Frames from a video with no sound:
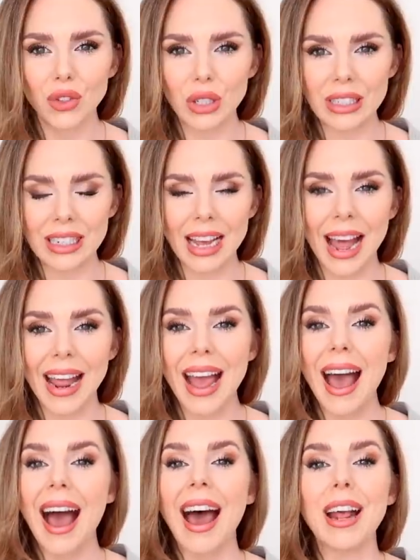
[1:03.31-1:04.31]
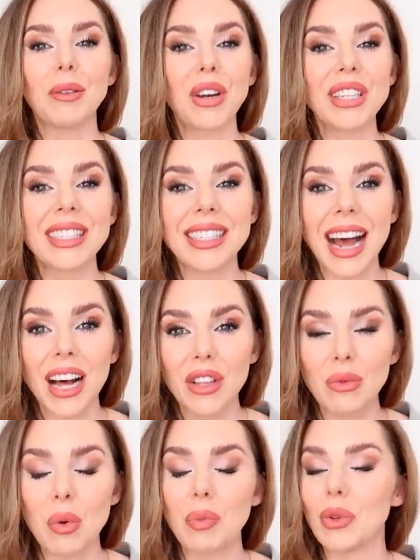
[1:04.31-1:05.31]
street today, and I'm going to style
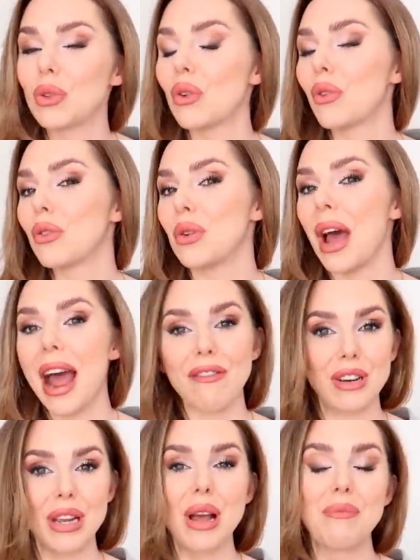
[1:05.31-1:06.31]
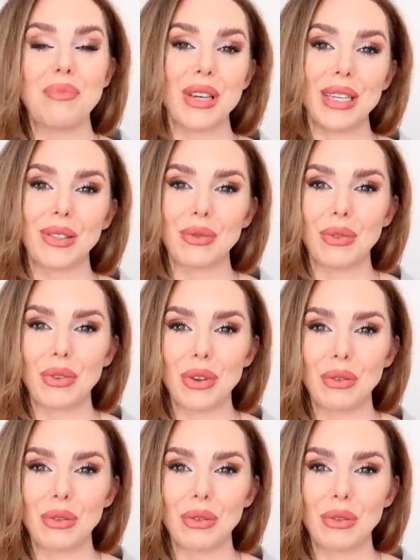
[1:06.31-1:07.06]
them up and talk through every piece with